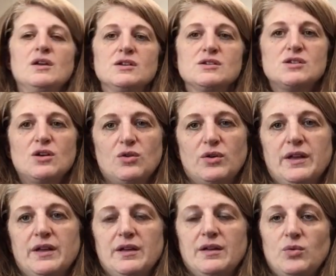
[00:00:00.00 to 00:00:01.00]
So
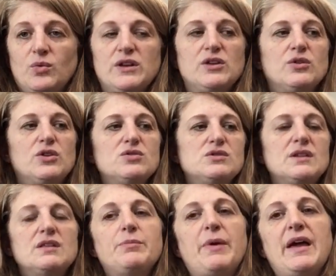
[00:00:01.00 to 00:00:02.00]
when you're
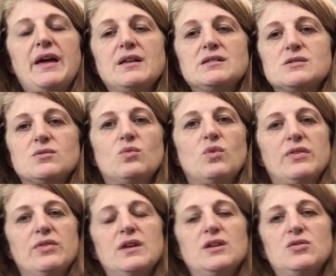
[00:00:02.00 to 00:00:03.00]
using the pegs, one
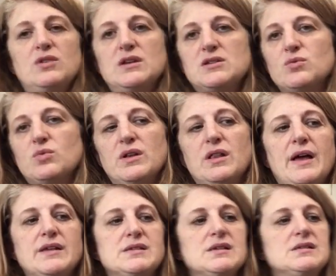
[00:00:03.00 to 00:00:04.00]
thing you need to
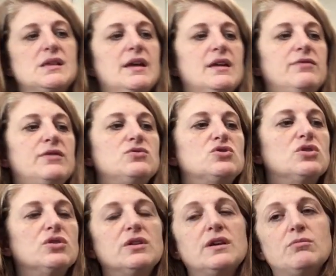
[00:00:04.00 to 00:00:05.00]
realize is that if you
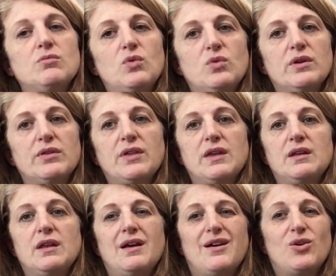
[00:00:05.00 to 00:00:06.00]
turn it more
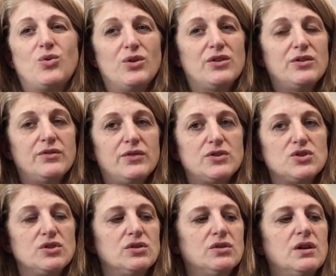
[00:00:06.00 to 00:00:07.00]
than a quarter of a
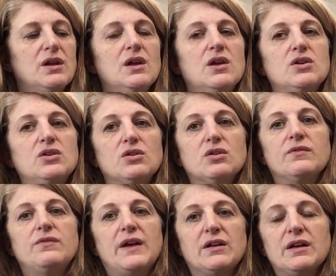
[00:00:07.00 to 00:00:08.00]
turn, you're
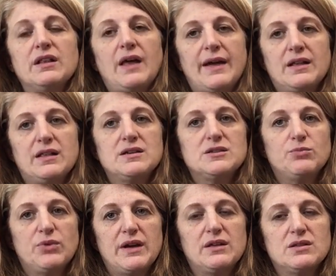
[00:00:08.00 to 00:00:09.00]
very likely to
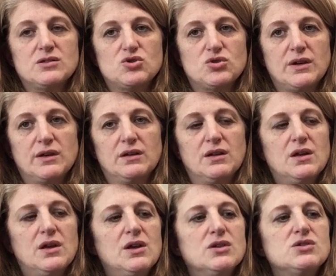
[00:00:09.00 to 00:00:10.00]
break the string.
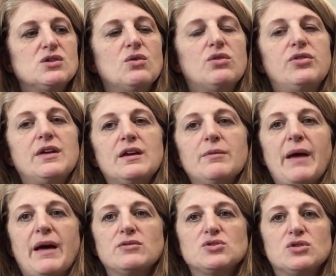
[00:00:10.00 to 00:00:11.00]
So think
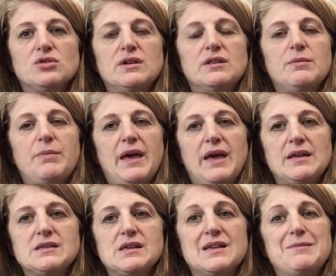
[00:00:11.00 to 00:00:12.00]
about turning the
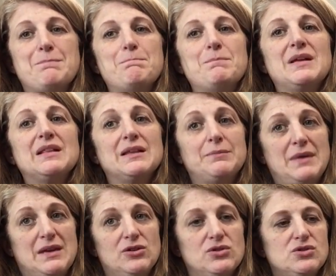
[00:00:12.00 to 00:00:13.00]
pegs in
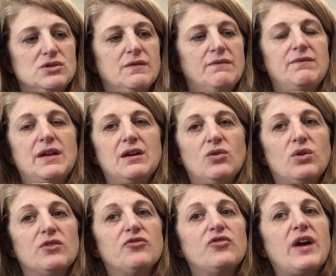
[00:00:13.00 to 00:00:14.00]
millimeters
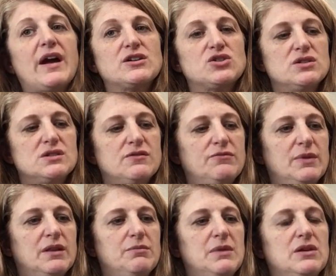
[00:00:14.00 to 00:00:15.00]
or fractions of
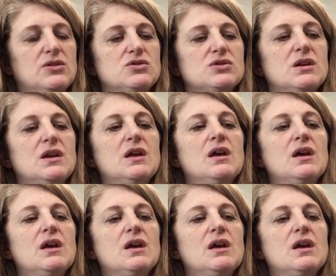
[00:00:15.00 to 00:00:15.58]
millimeters.